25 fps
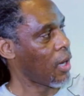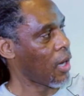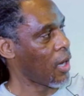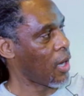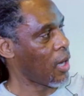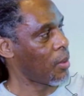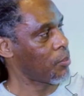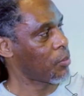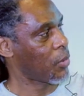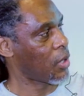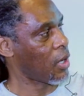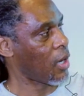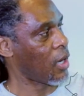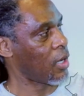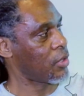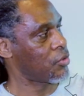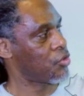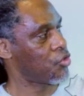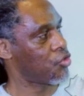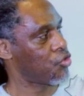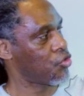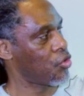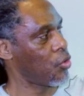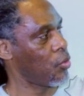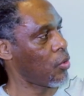Armed guards
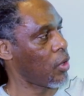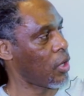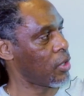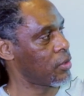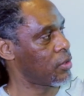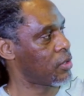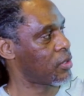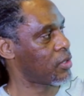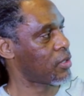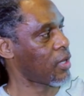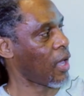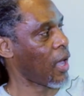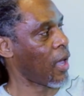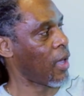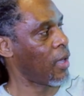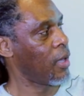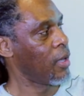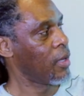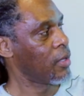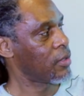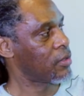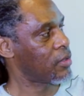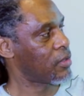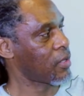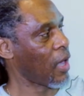shoot on sight.
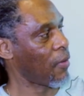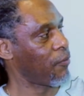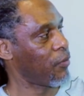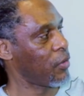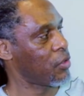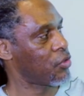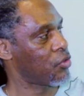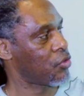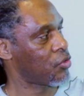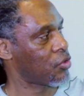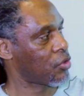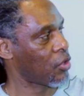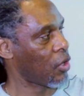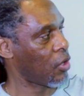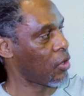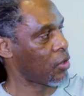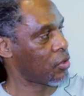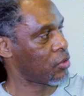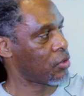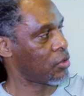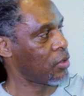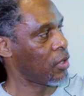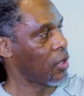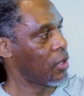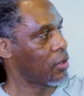Savage
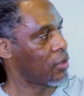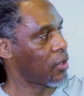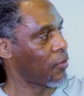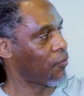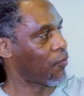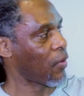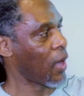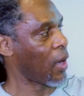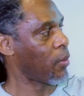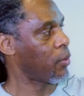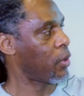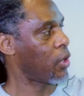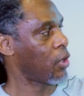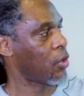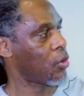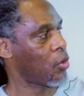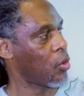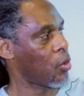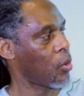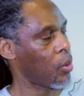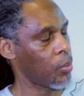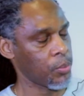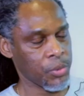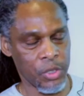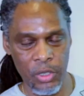dogs devour the
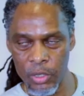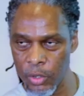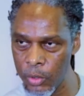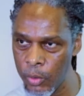corpse.